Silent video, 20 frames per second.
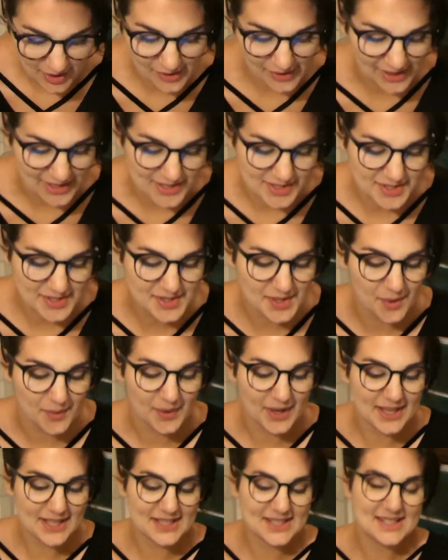Alright, so
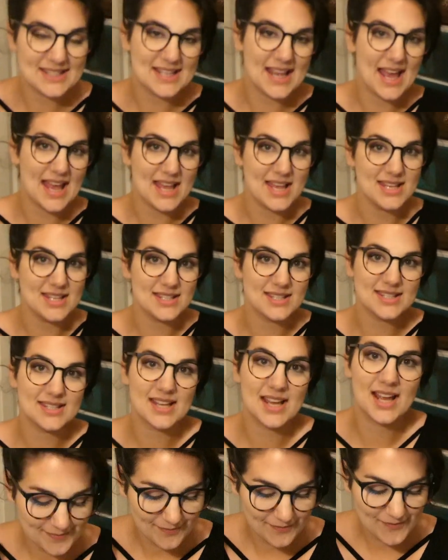it says
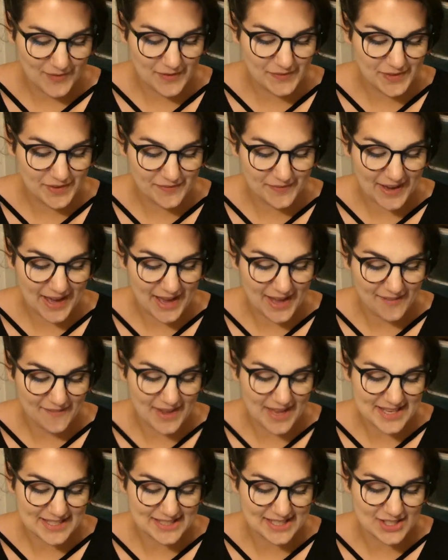
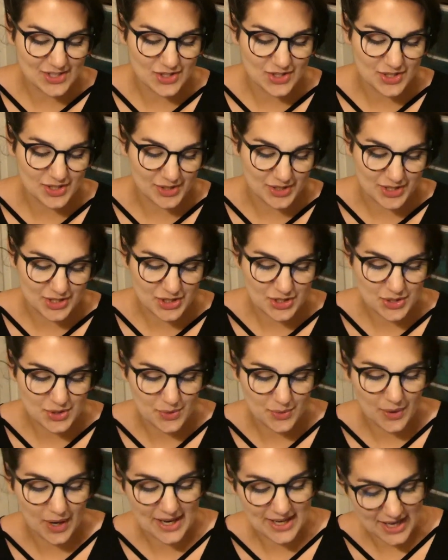55SH Series
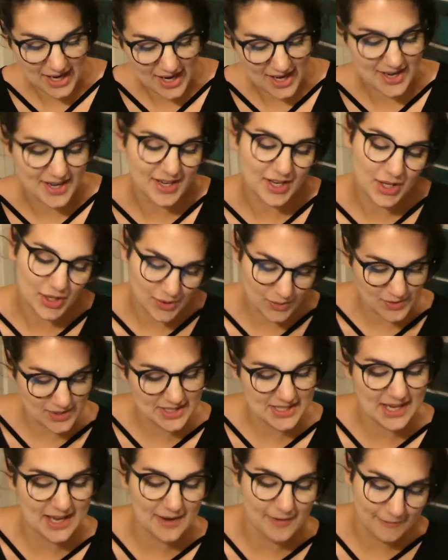2 iconic
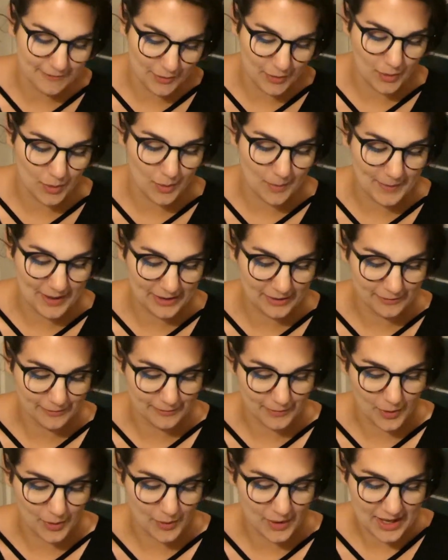UNIDYNE vocal
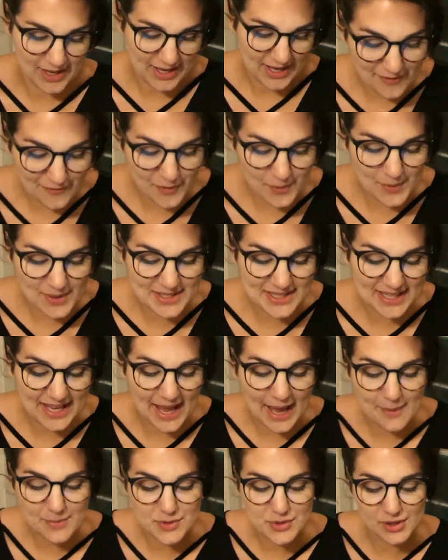microphone. If you want to
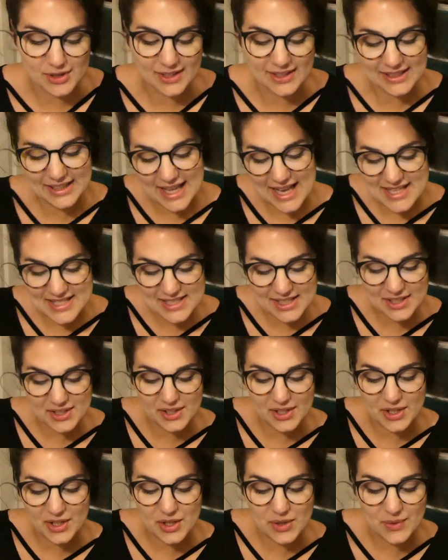capture a classic
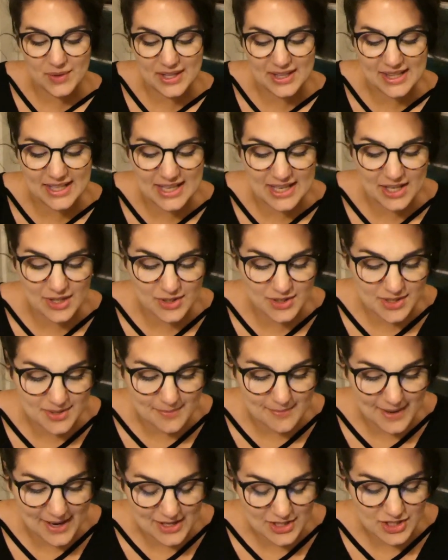look, you need the gear to
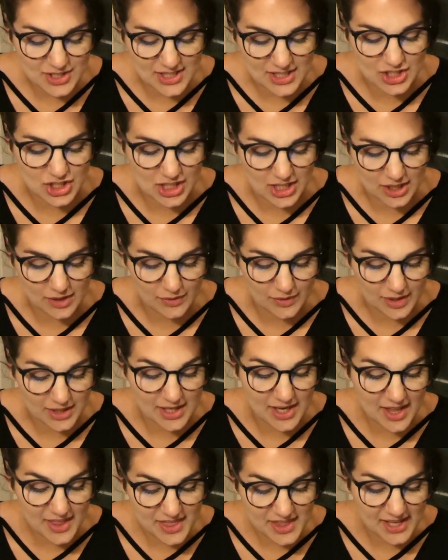match the genre.
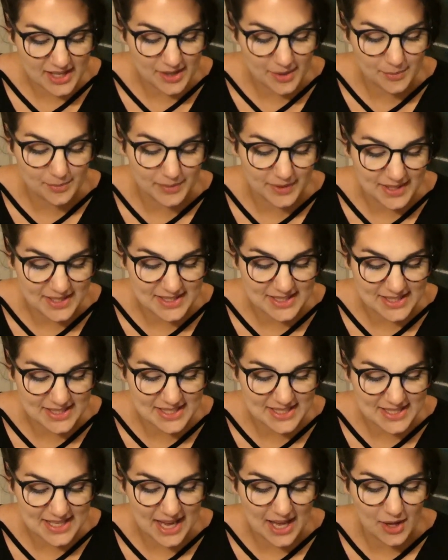Nothing completes the
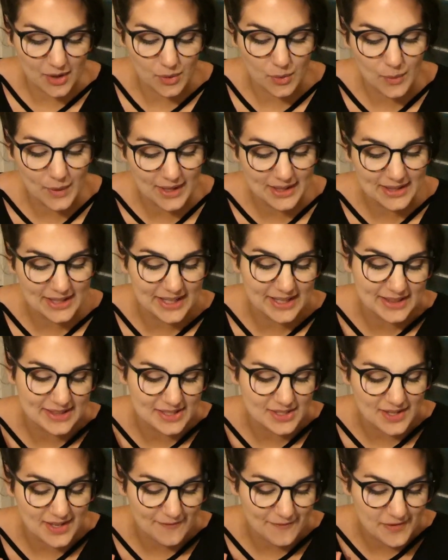style quite like
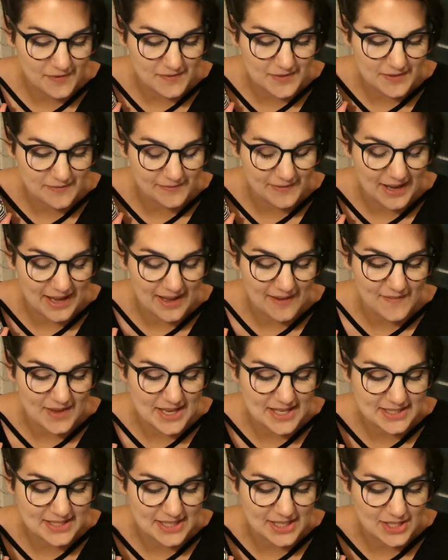the
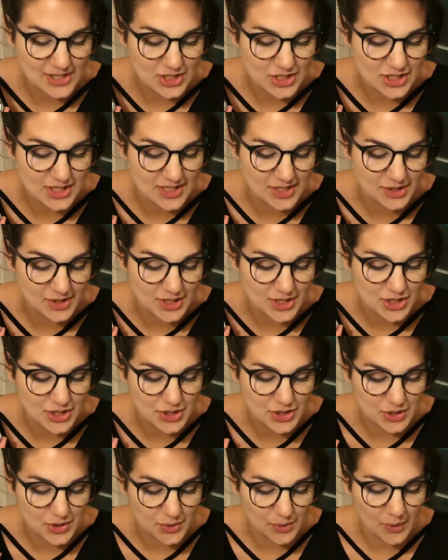55SH Series
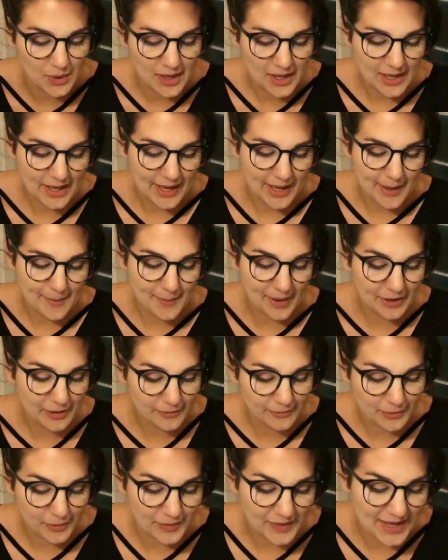2, a
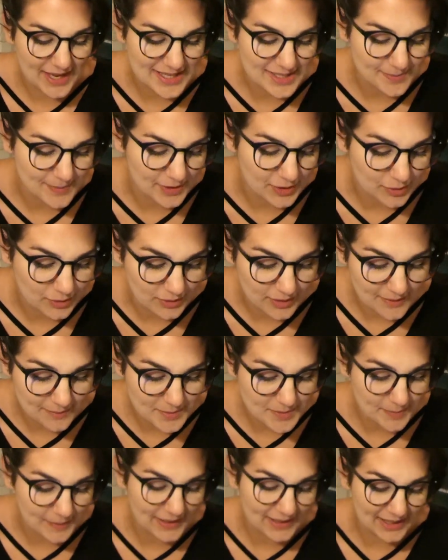microphone that has been
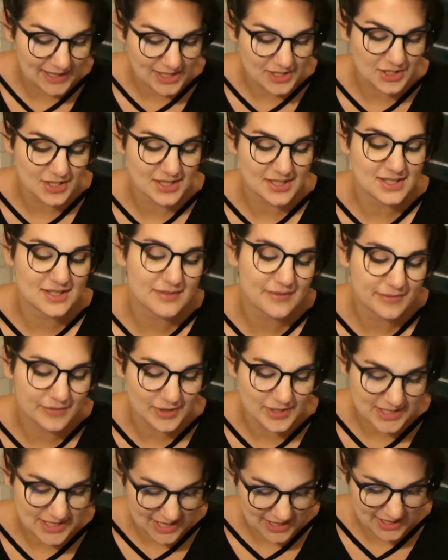gripped by legends
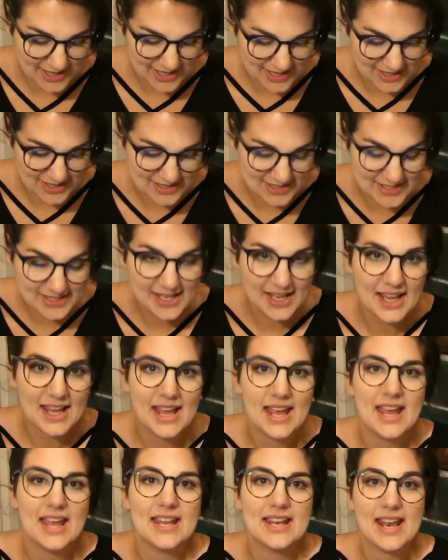for decades.
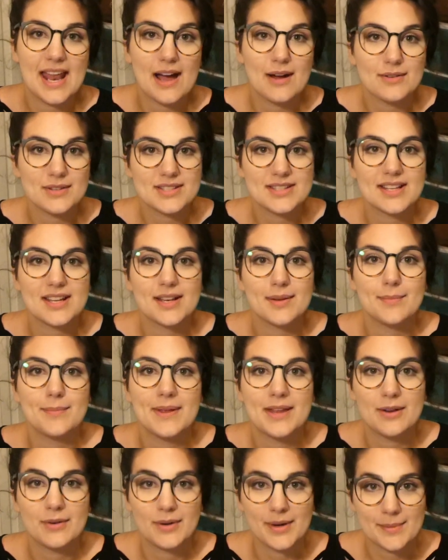Now it's gonna
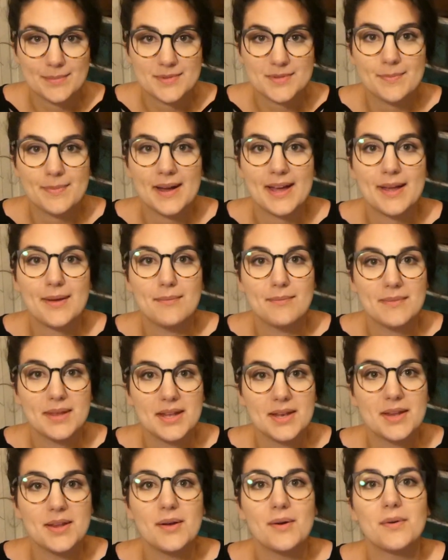be gripped by a
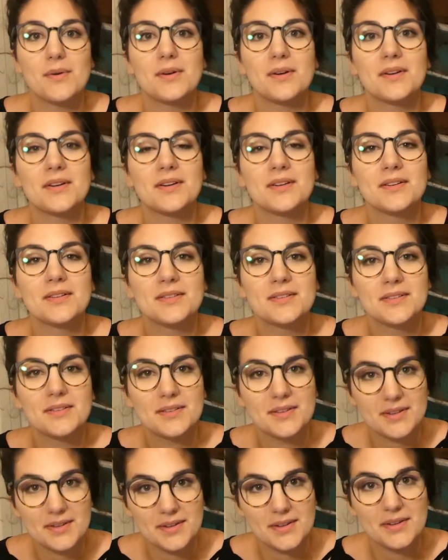mediocre
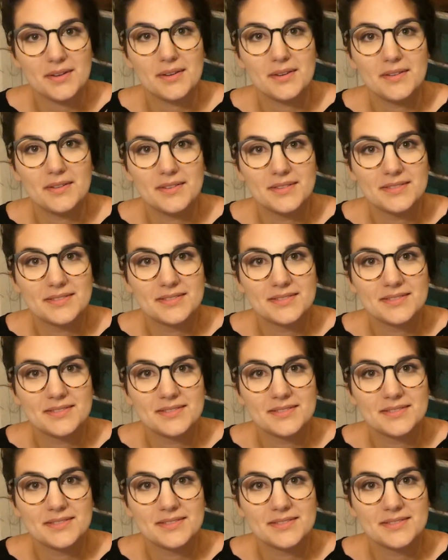girl.